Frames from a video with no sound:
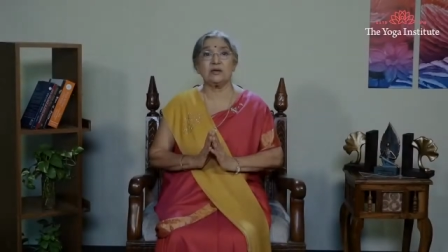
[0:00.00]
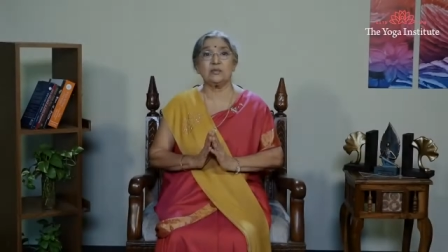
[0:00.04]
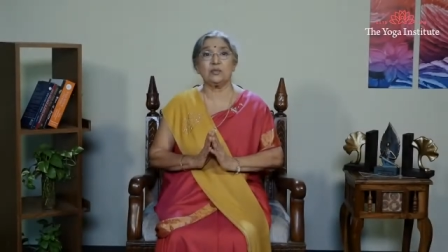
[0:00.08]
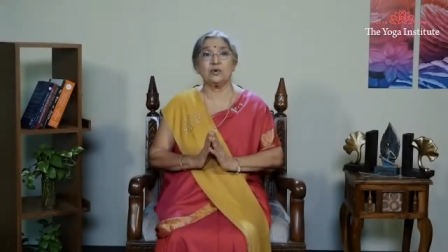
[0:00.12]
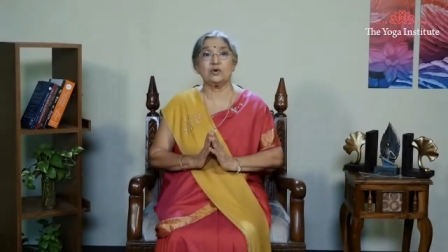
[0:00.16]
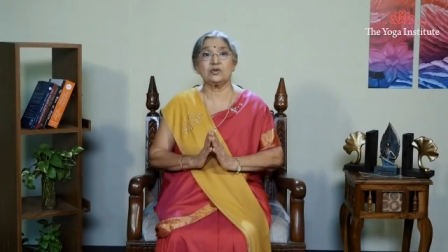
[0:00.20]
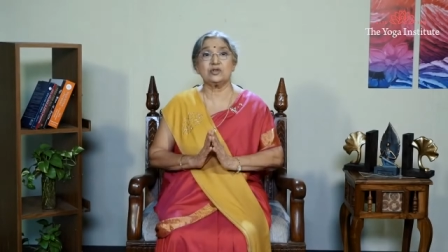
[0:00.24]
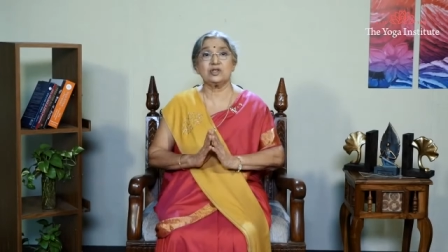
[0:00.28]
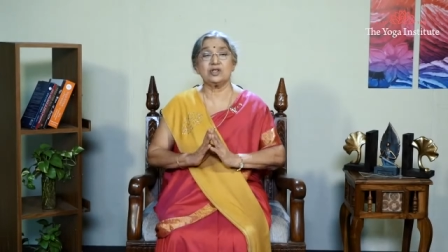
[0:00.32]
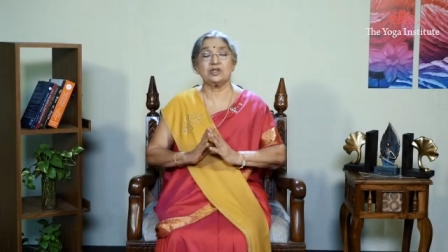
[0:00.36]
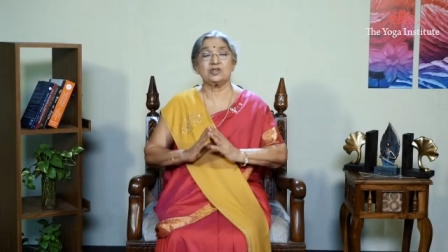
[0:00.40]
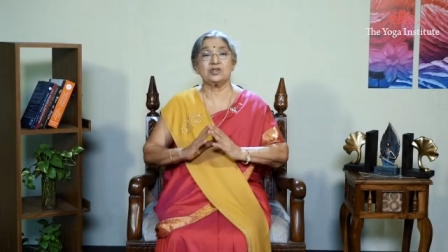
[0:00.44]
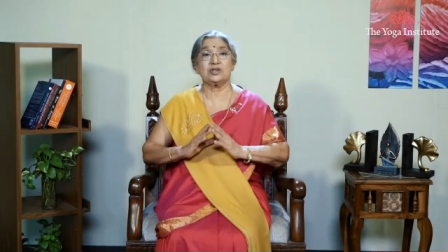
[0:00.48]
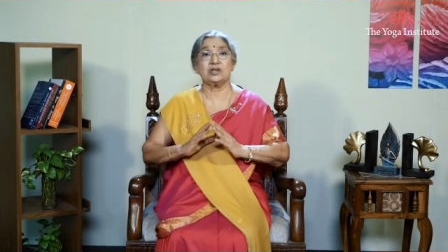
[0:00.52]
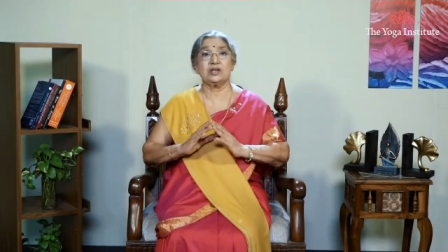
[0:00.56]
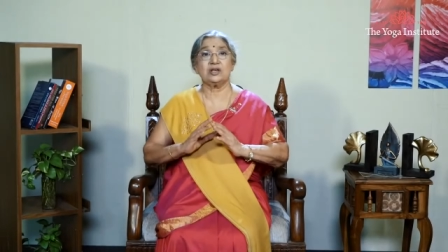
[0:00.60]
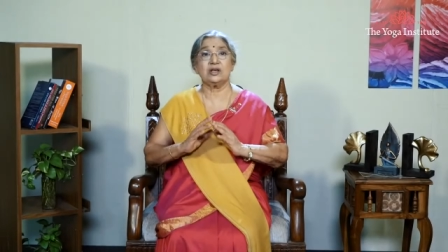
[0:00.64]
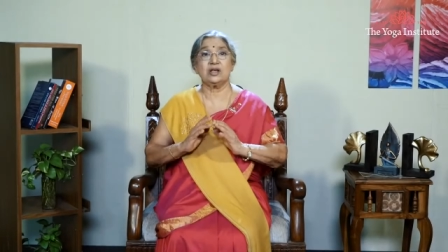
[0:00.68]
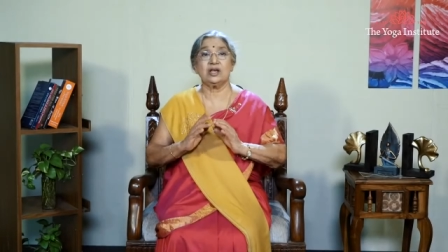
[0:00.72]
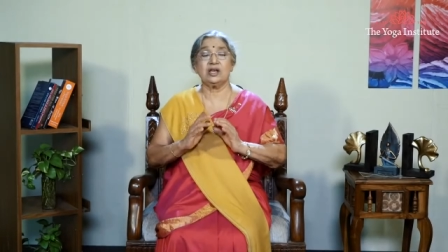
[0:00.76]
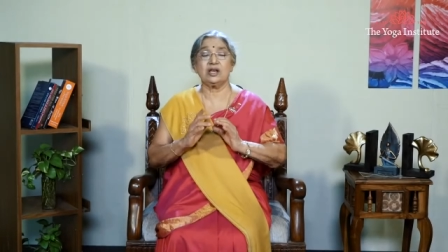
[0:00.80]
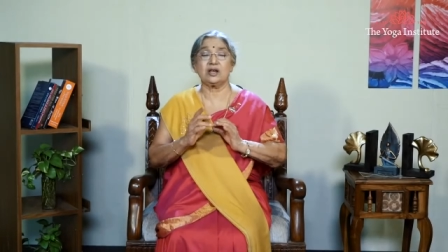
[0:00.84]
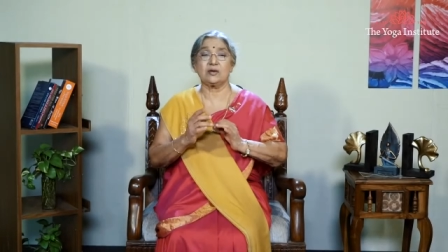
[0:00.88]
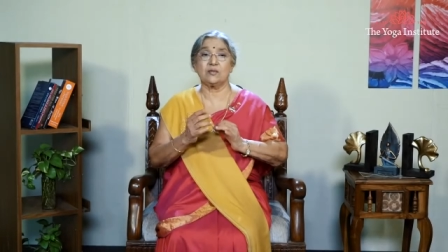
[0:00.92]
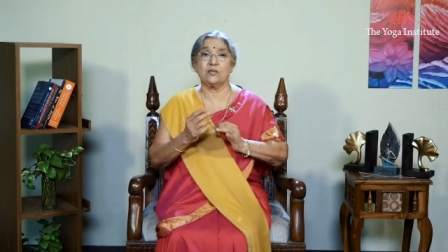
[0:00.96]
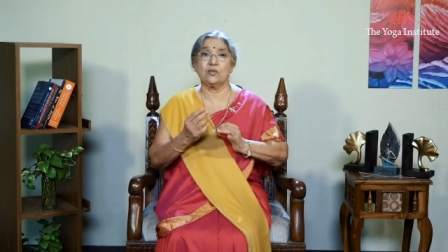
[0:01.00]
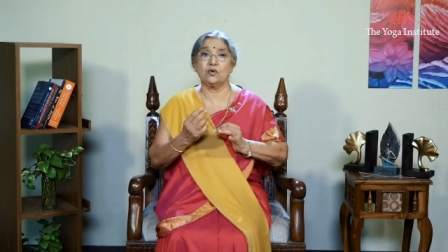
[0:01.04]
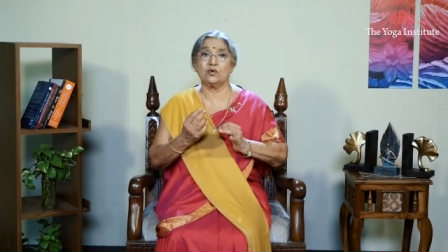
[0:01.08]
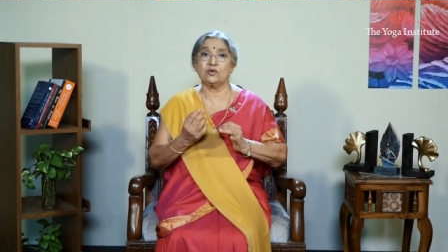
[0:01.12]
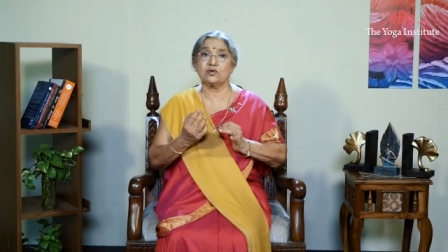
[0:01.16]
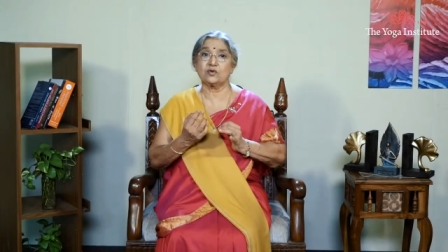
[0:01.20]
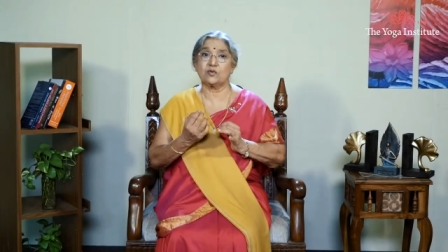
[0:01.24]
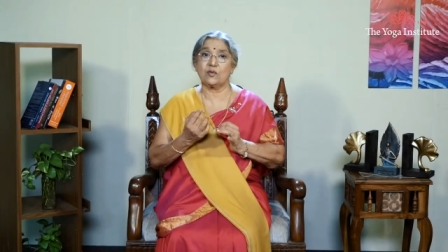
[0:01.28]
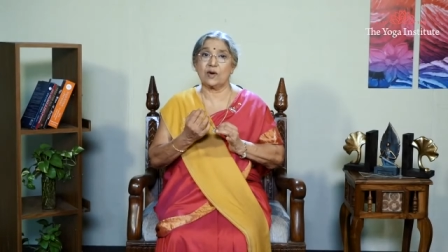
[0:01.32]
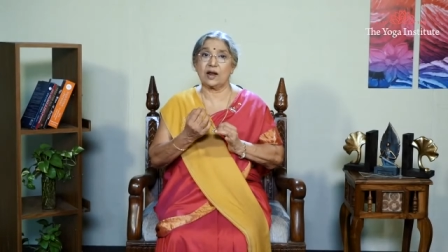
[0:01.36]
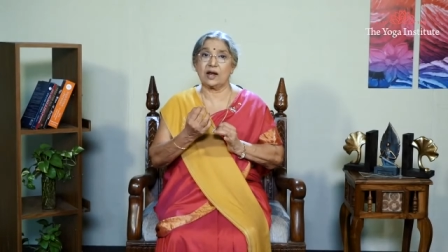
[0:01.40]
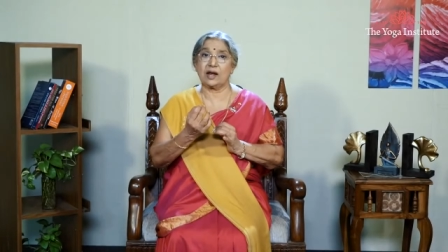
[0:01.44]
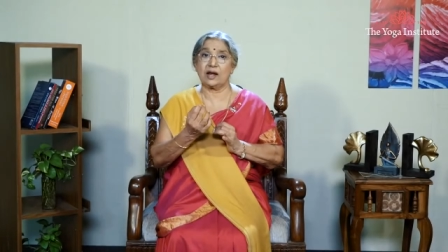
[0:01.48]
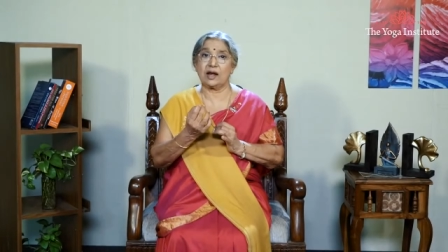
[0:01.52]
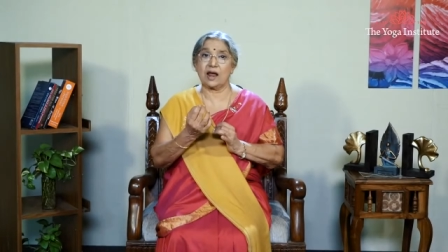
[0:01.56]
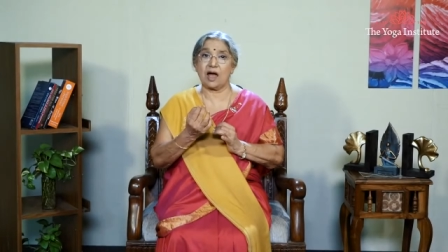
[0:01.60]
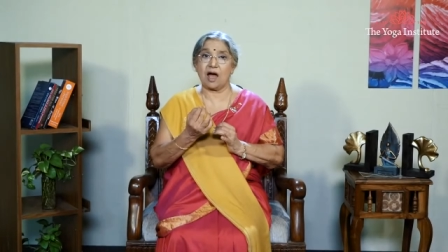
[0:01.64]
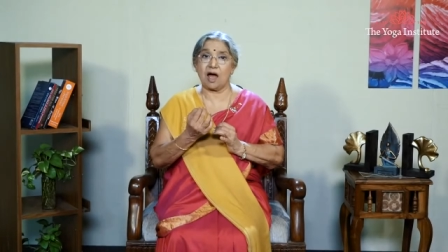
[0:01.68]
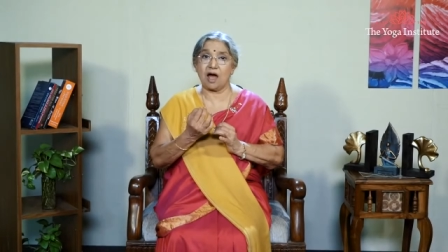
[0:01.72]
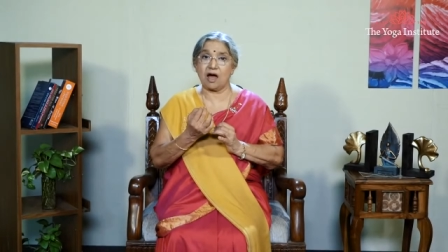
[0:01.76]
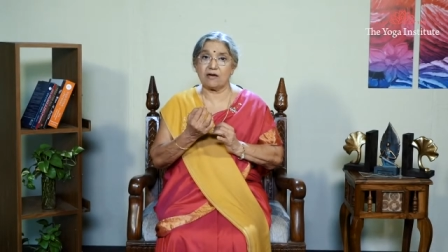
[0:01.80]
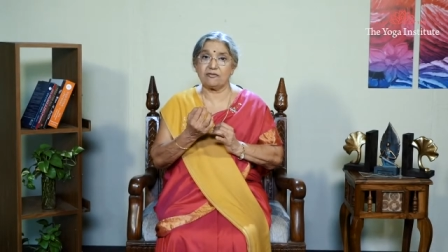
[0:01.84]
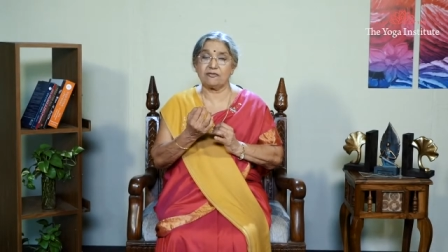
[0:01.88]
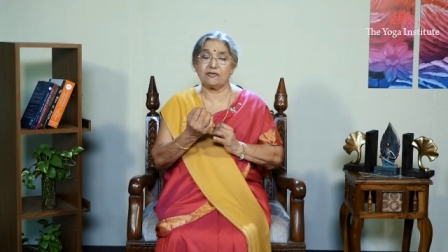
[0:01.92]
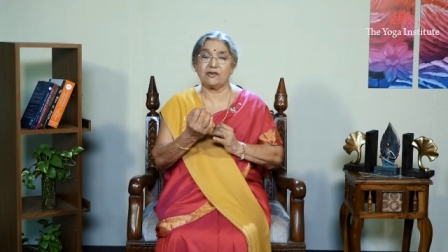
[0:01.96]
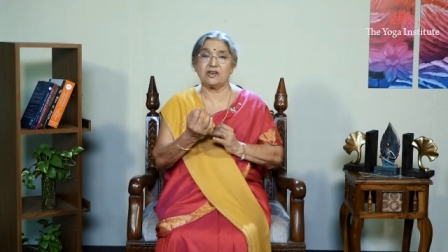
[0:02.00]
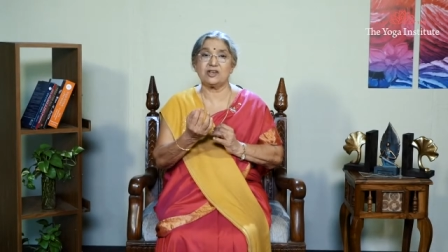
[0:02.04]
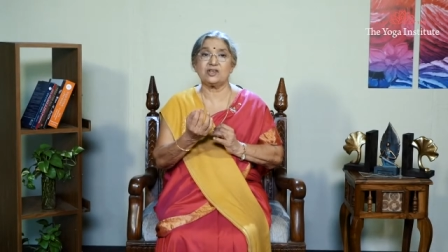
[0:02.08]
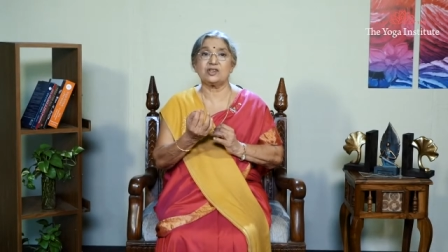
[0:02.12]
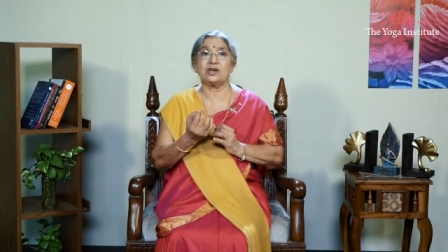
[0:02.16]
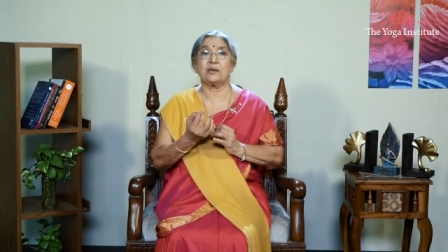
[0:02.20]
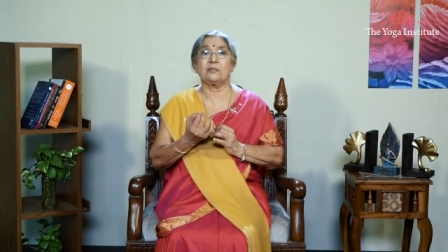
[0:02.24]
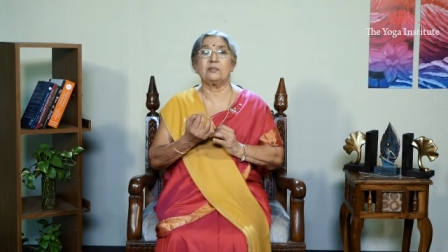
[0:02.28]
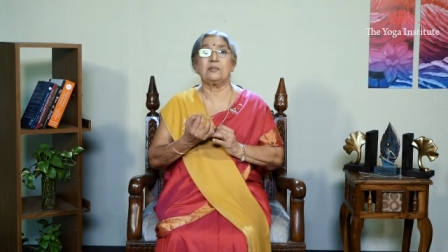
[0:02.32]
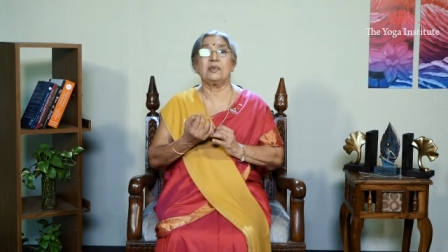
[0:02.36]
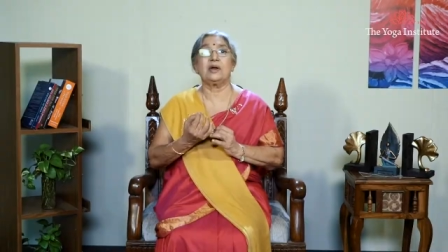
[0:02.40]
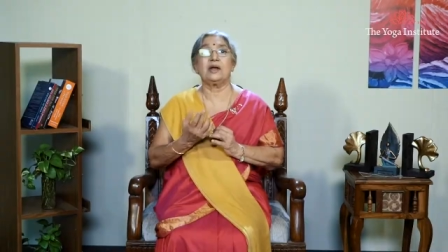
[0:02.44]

position, it moves 1.5 inches up